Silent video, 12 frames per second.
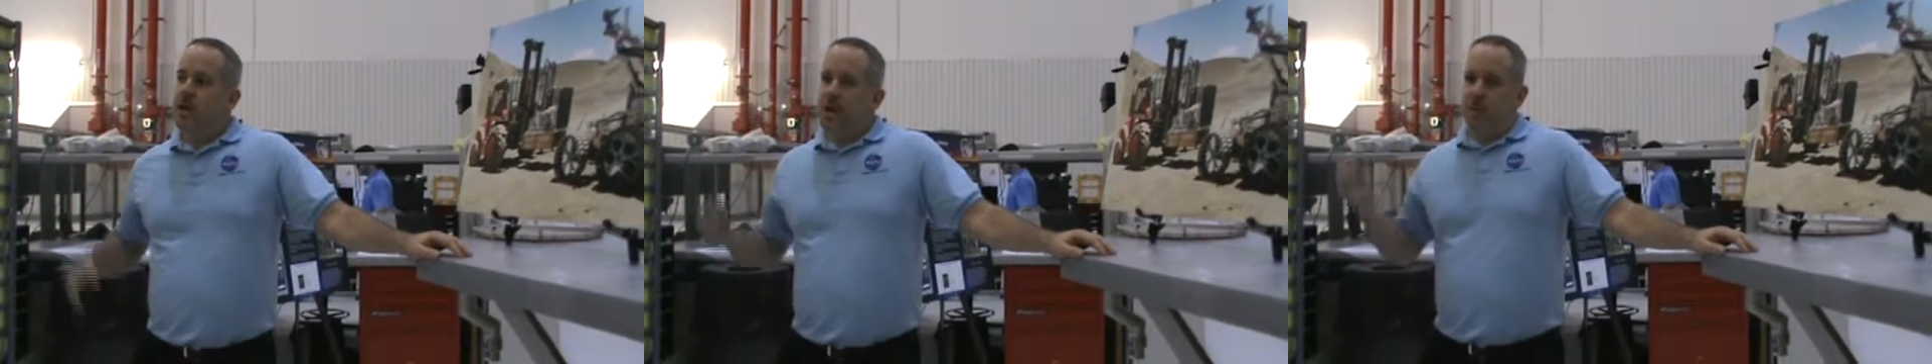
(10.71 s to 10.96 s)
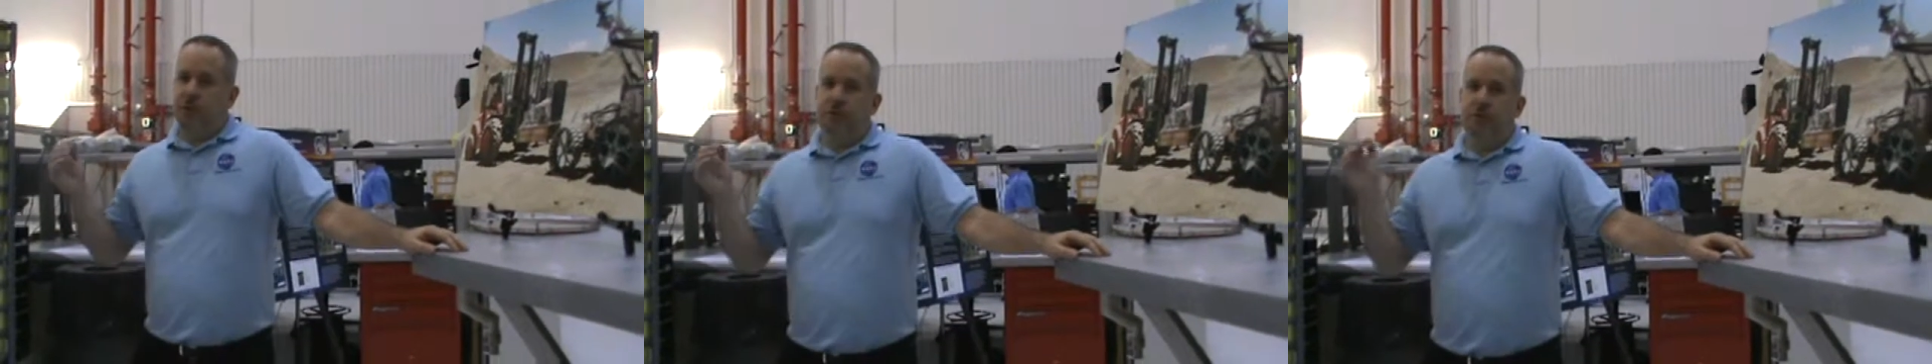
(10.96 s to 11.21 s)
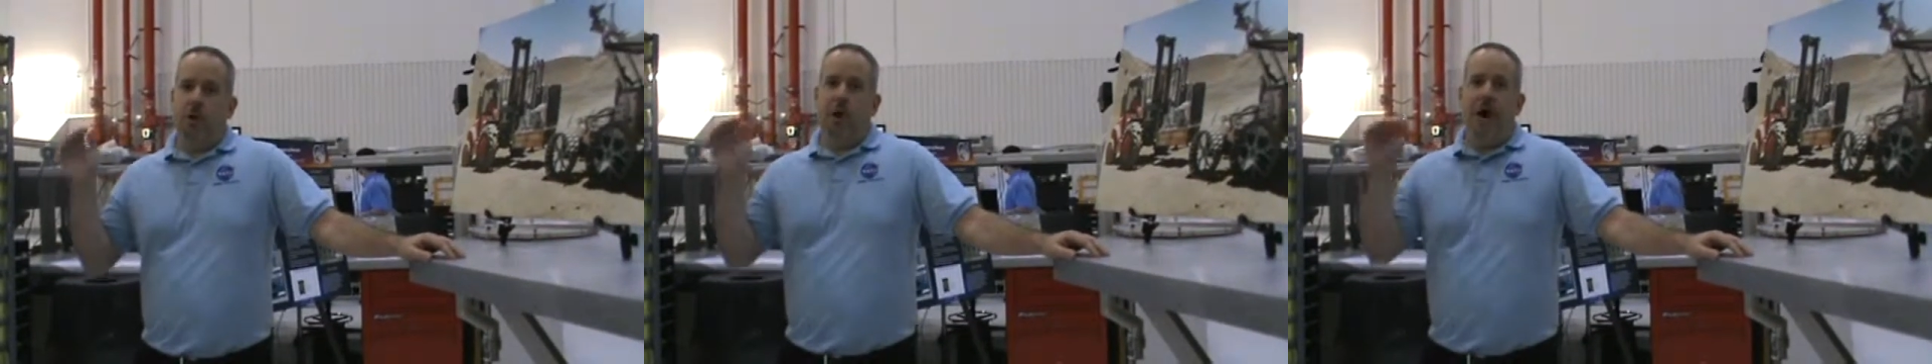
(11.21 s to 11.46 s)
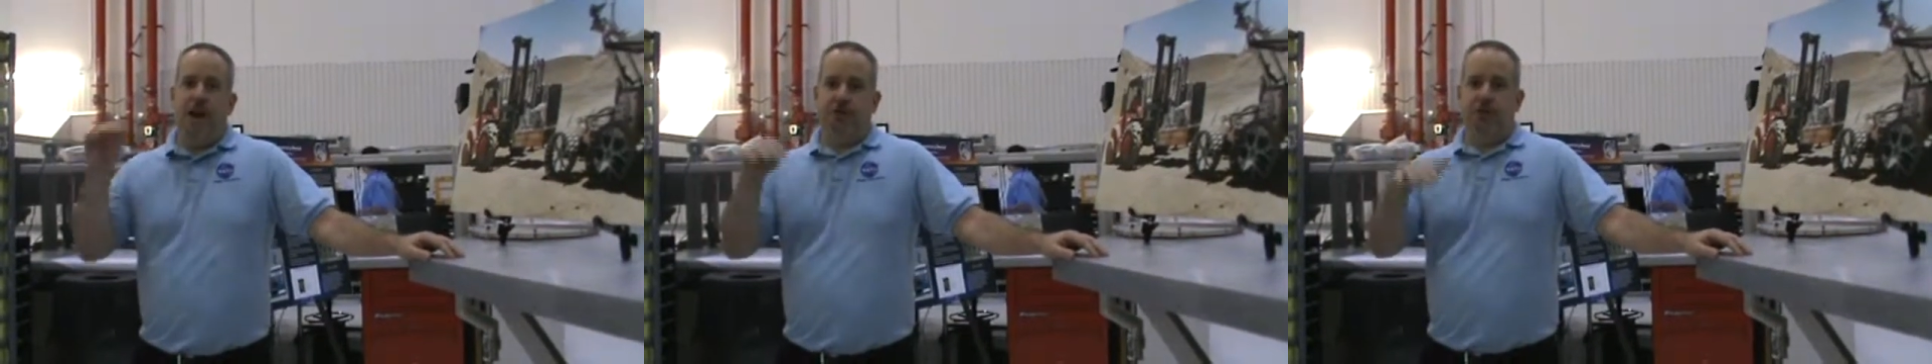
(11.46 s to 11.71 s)
we're going to flow
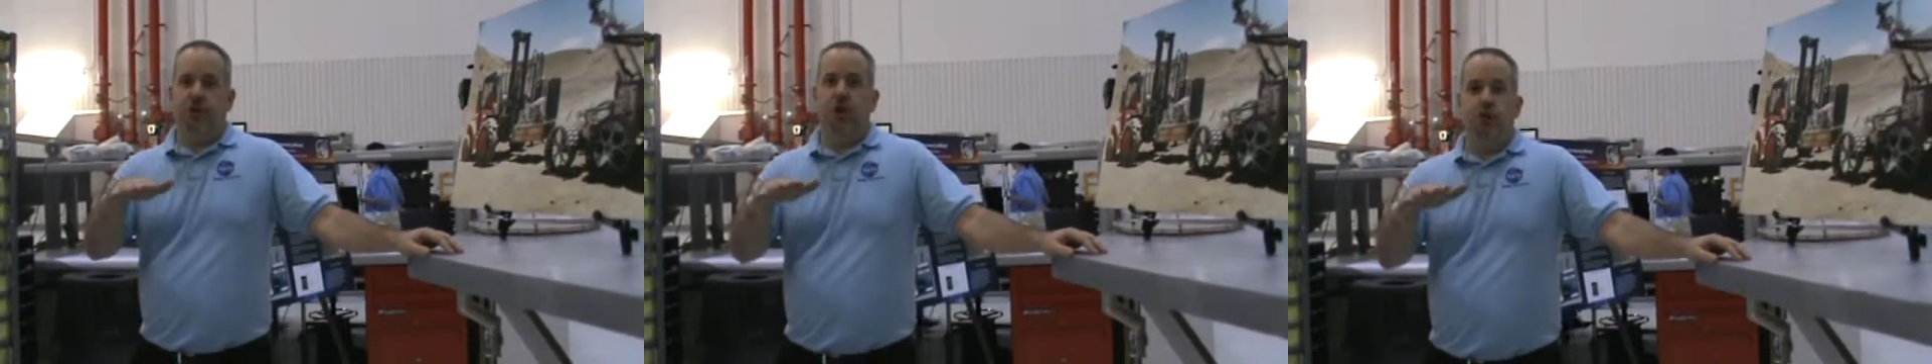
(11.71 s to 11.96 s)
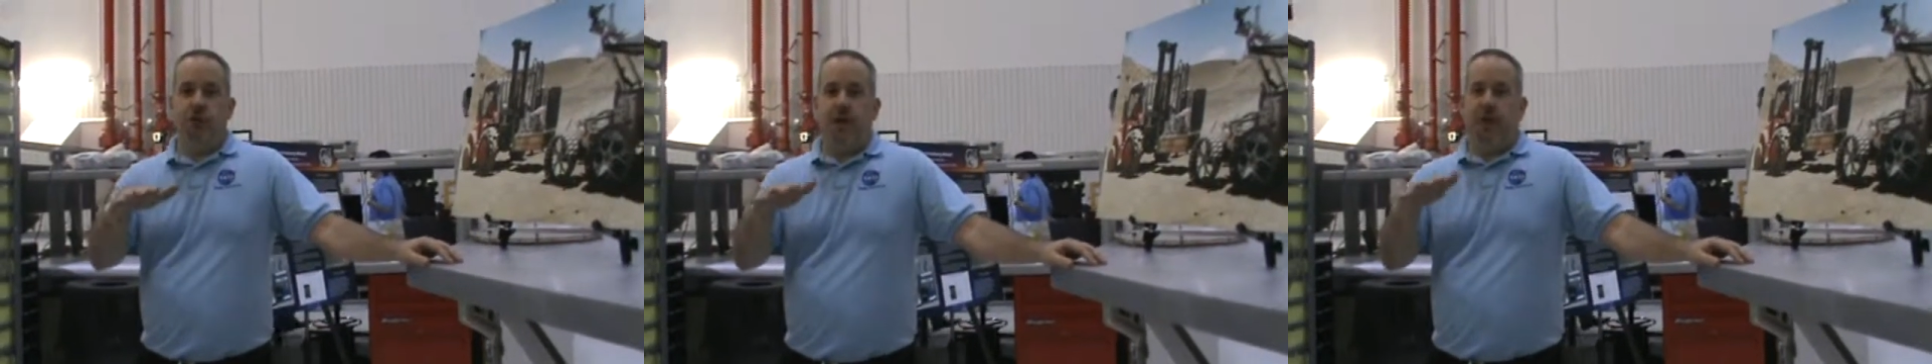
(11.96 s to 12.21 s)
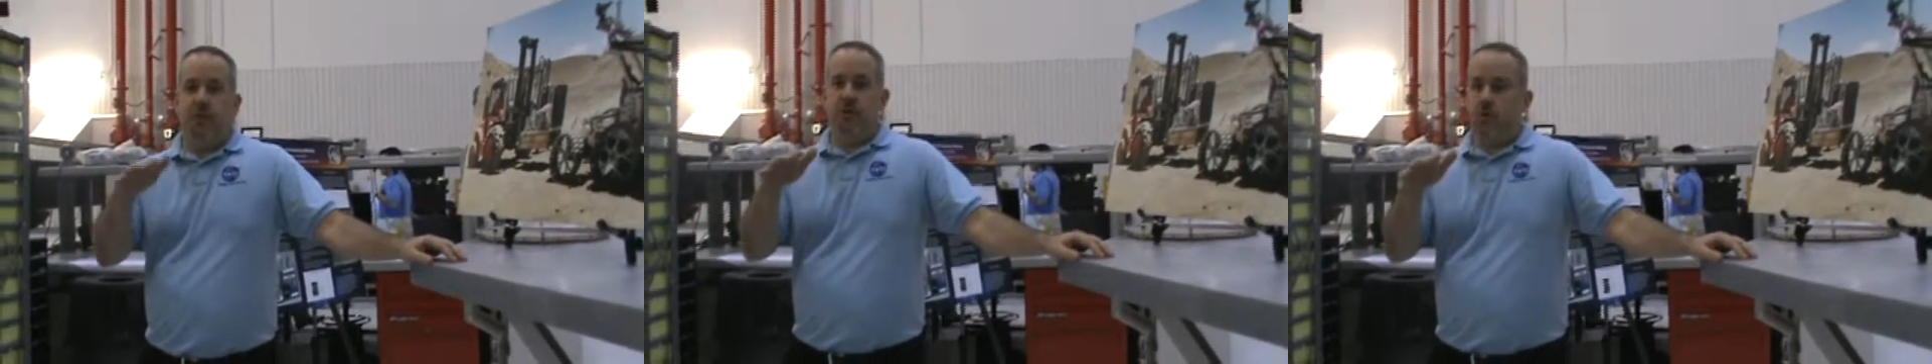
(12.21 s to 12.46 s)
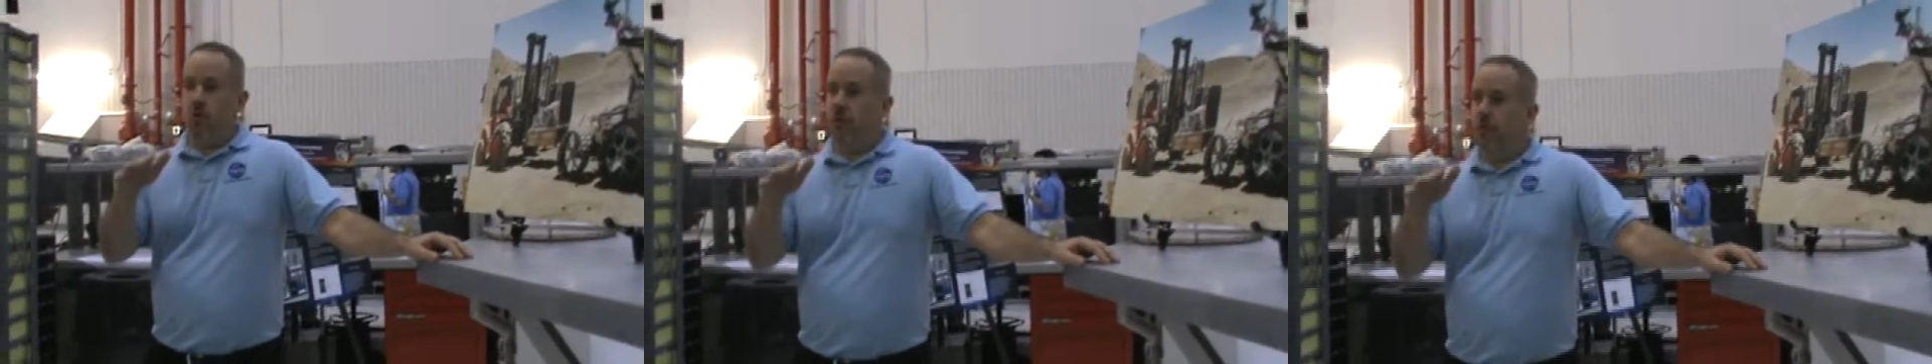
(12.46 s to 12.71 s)
hydrogen over top of
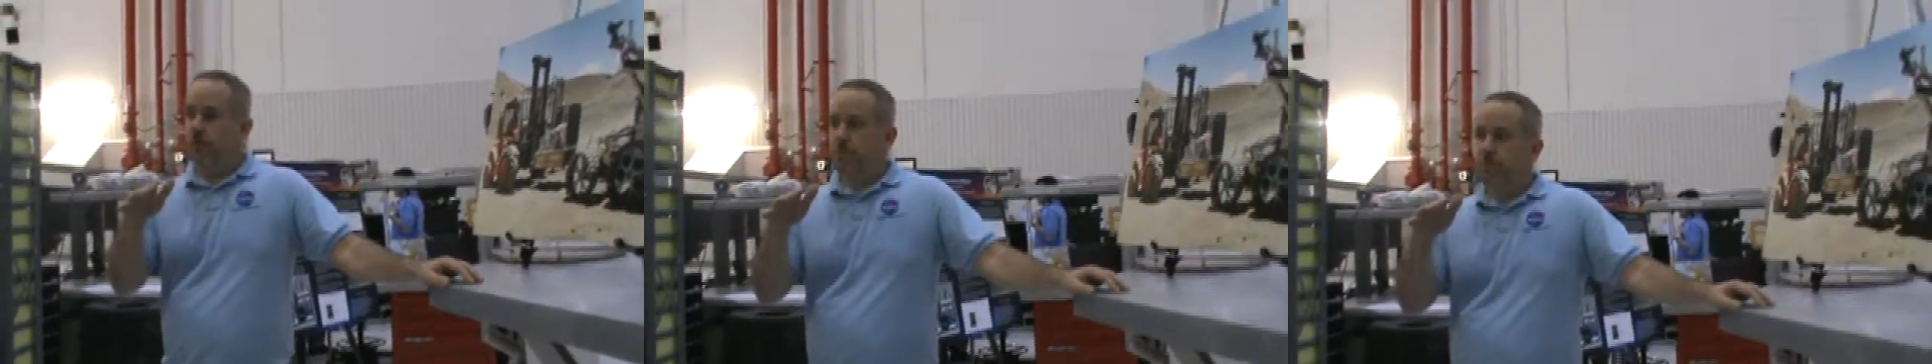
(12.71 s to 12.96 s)
the soil.